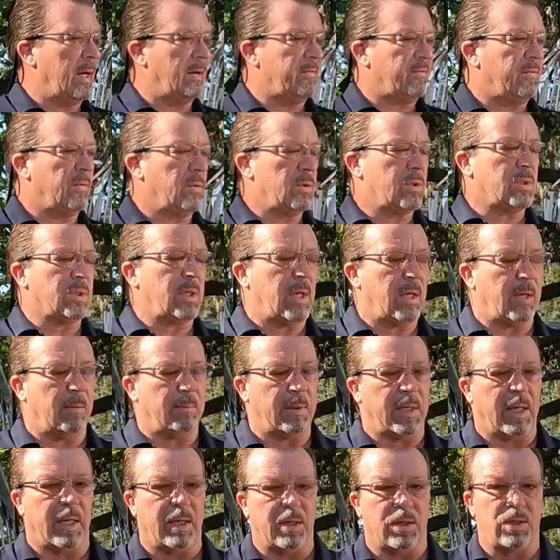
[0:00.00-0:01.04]
At first sight,
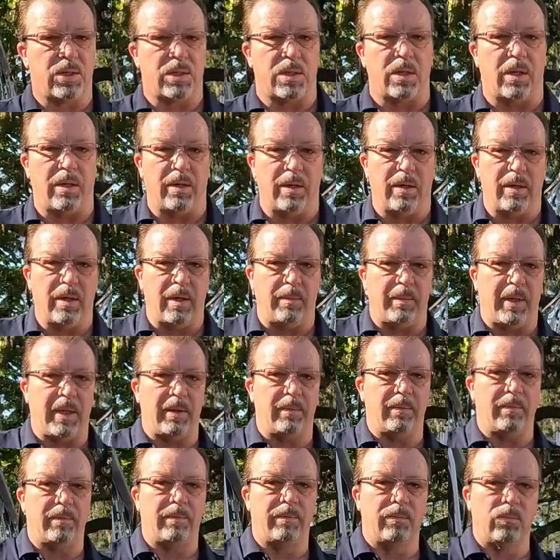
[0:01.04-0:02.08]
I'm kind of stunned. I
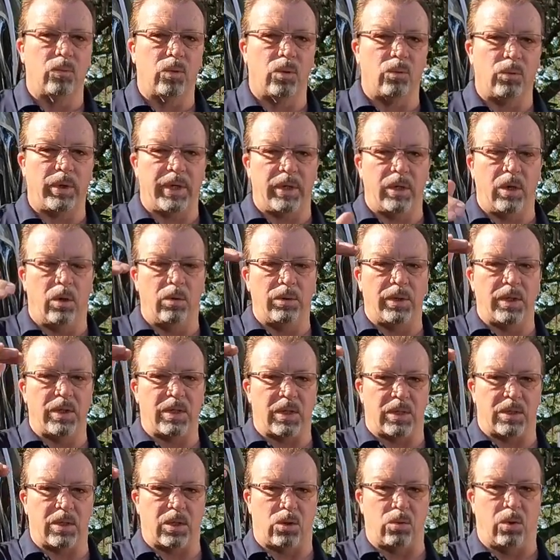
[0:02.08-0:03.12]
mean, we know
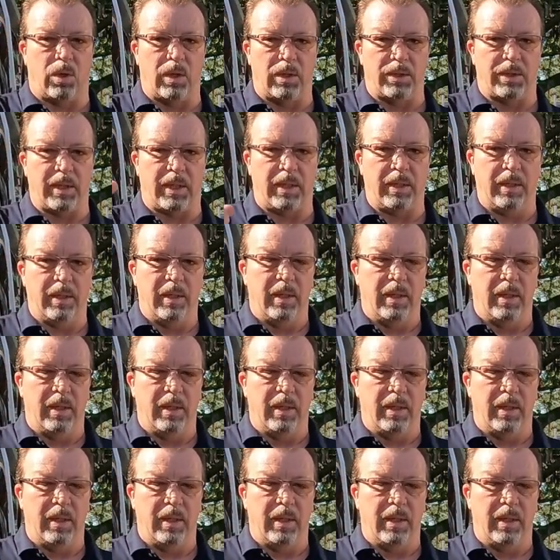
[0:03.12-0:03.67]
this is the quality.